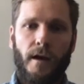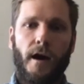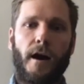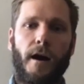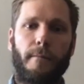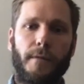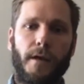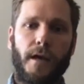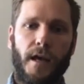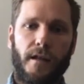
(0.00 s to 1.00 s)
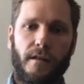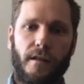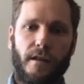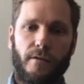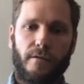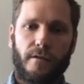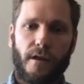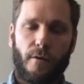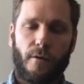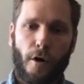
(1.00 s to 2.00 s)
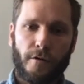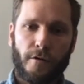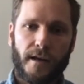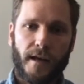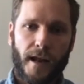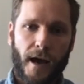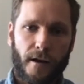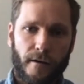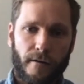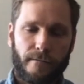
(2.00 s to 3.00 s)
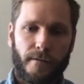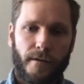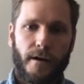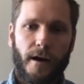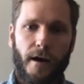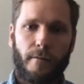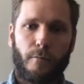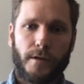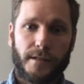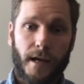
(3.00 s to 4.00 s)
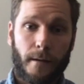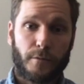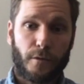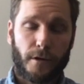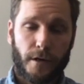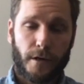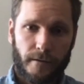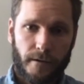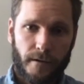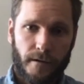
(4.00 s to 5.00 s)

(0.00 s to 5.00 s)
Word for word: um, and they they were hard to get out of uh, when times were good.